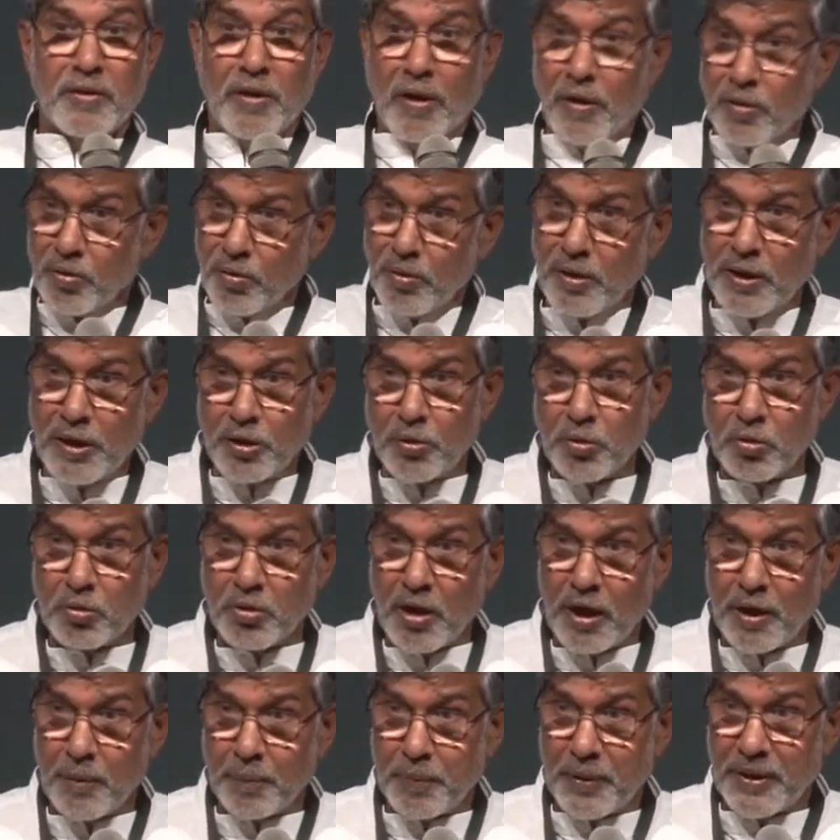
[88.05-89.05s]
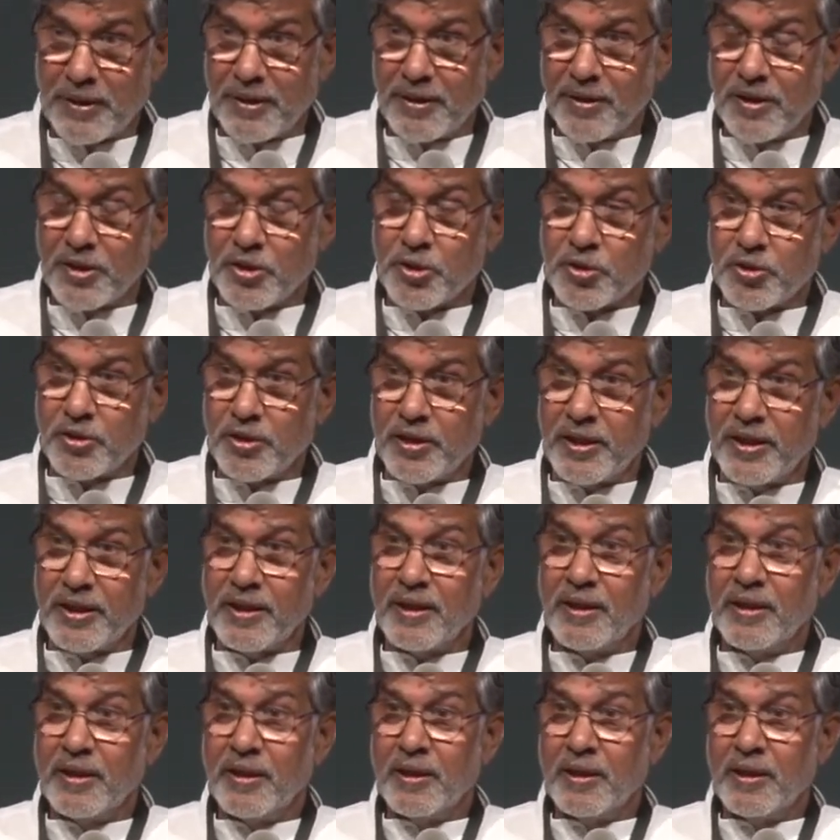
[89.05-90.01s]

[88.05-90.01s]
not only to carpet industry,